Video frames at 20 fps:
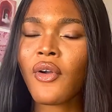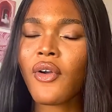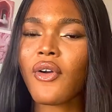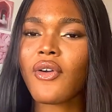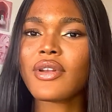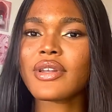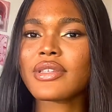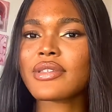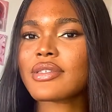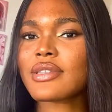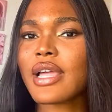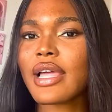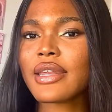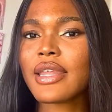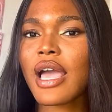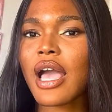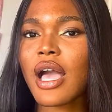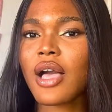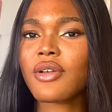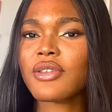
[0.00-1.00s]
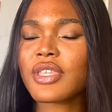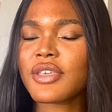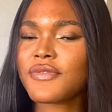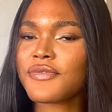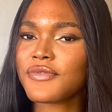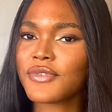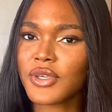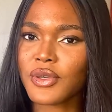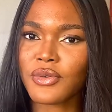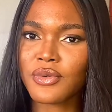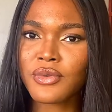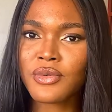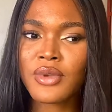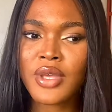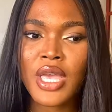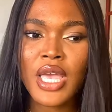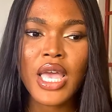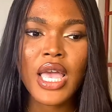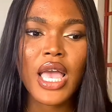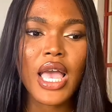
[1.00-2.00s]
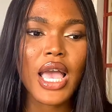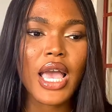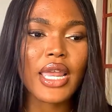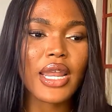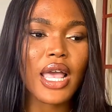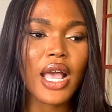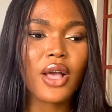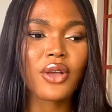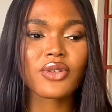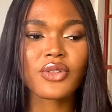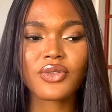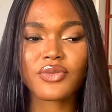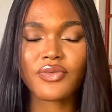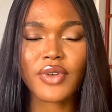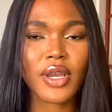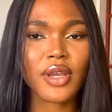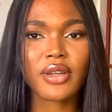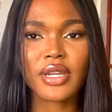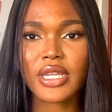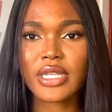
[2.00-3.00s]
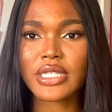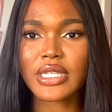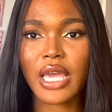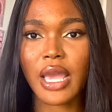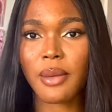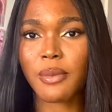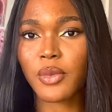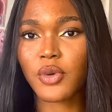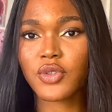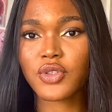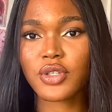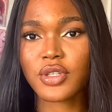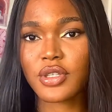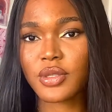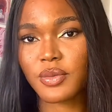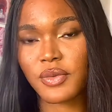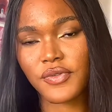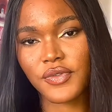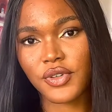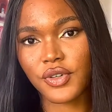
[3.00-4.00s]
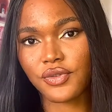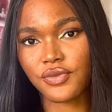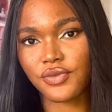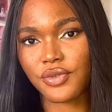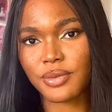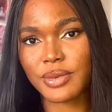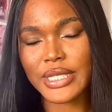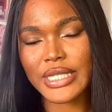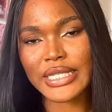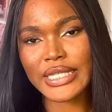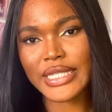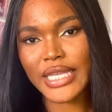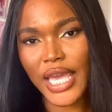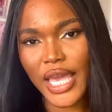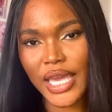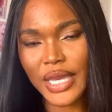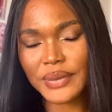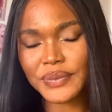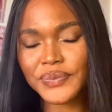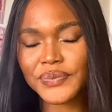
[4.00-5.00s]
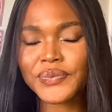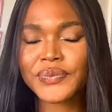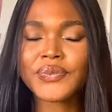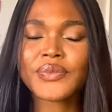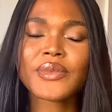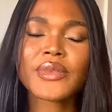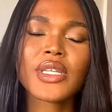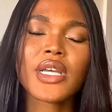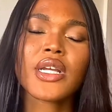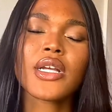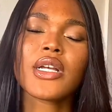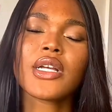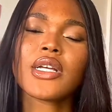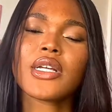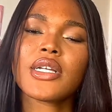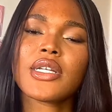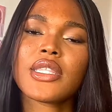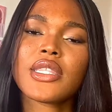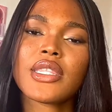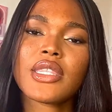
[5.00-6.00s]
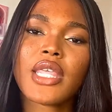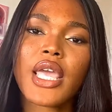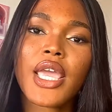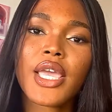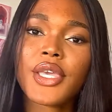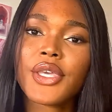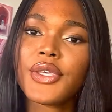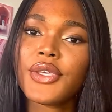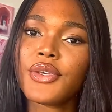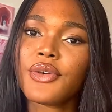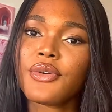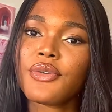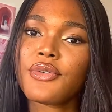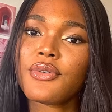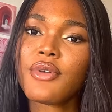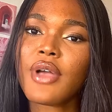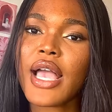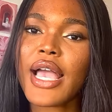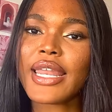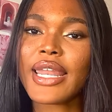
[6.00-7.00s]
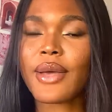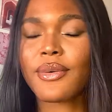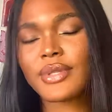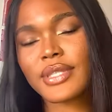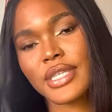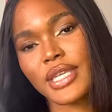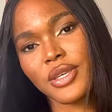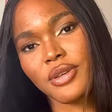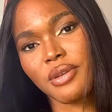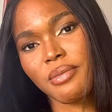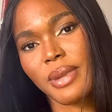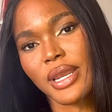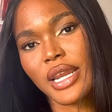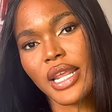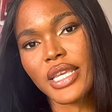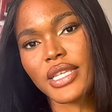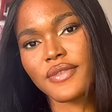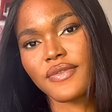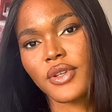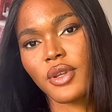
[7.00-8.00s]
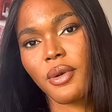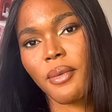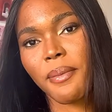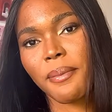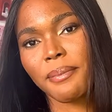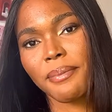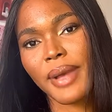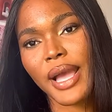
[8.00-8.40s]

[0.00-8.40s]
understand how they feel and how to regulate their emotions moving on from today. Thank you, and I'll see you in my next video.